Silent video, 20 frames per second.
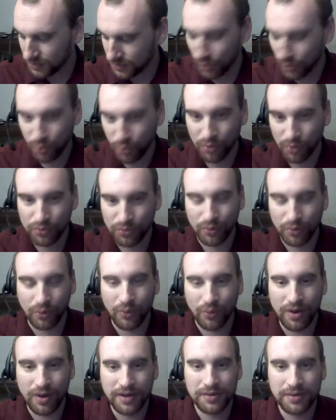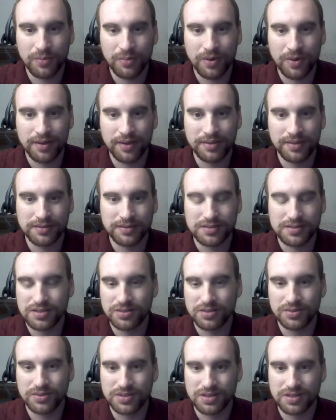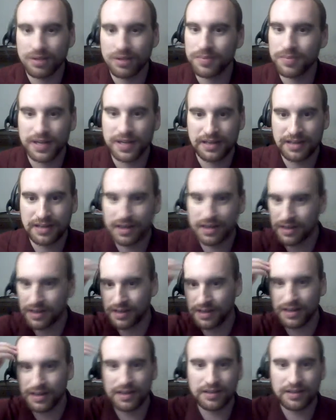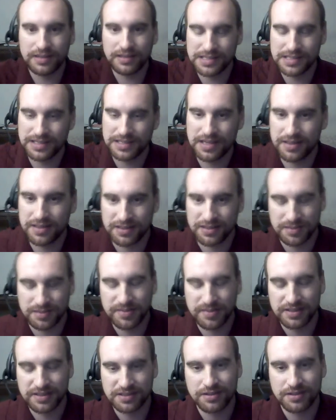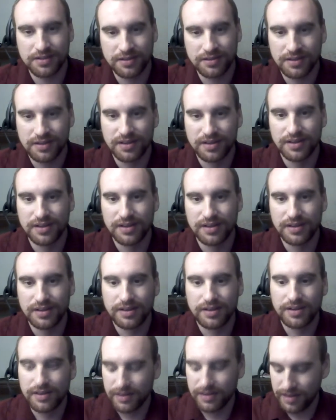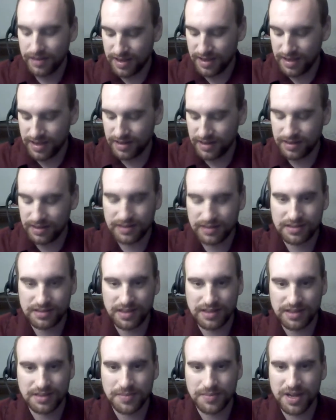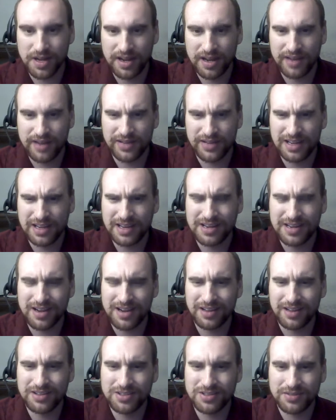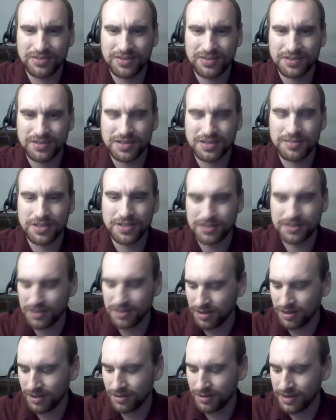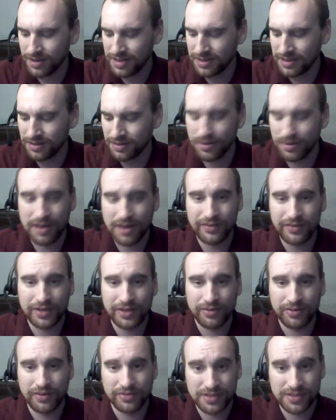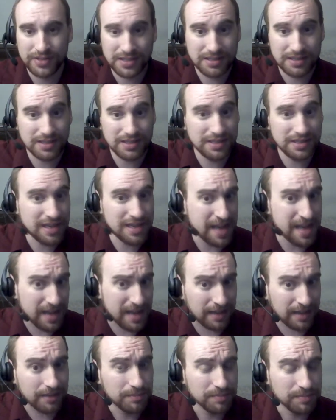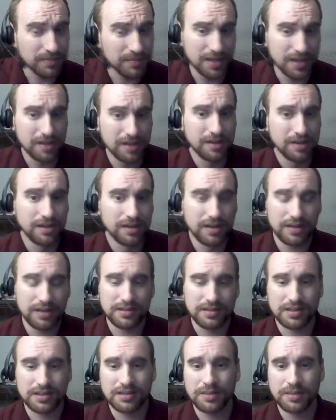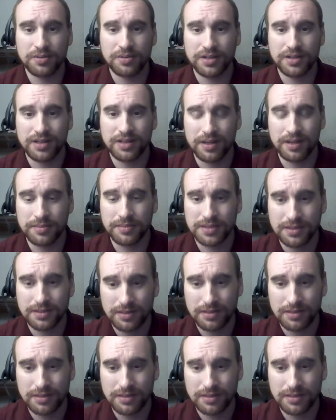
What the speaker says: World War I, where the students aren't taking it in because it's the end of the semester, and they end up not having any knowledge of the subject at all, and they don't have any reference into today, into contemporary times.